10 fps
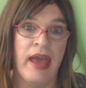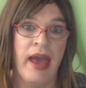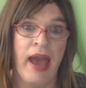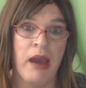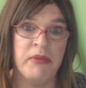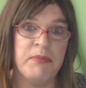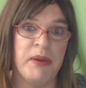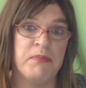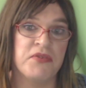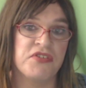How many
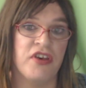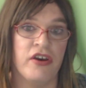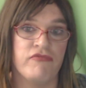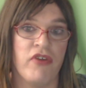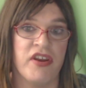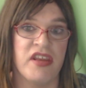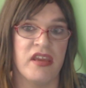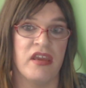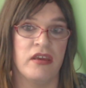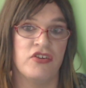people start riding
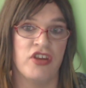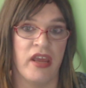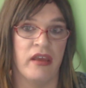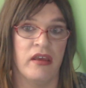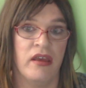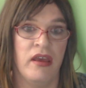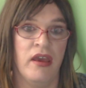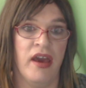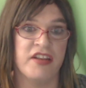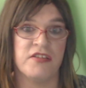each year?
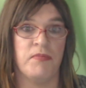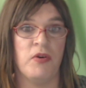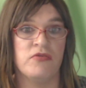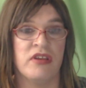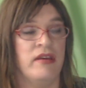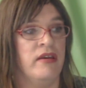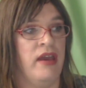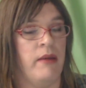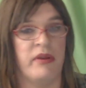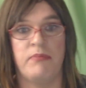And I suppose,
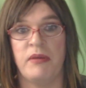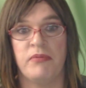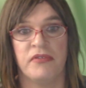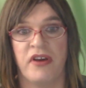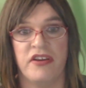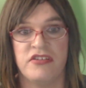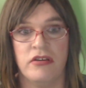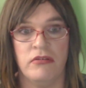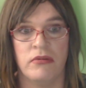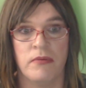how many people die
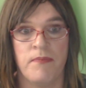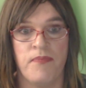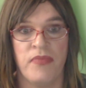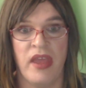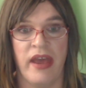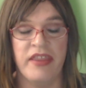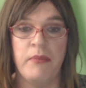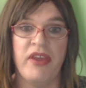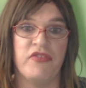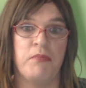too? And then
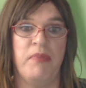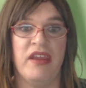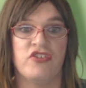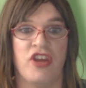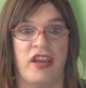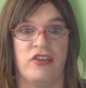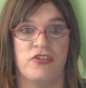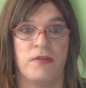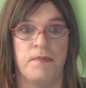we have the big change.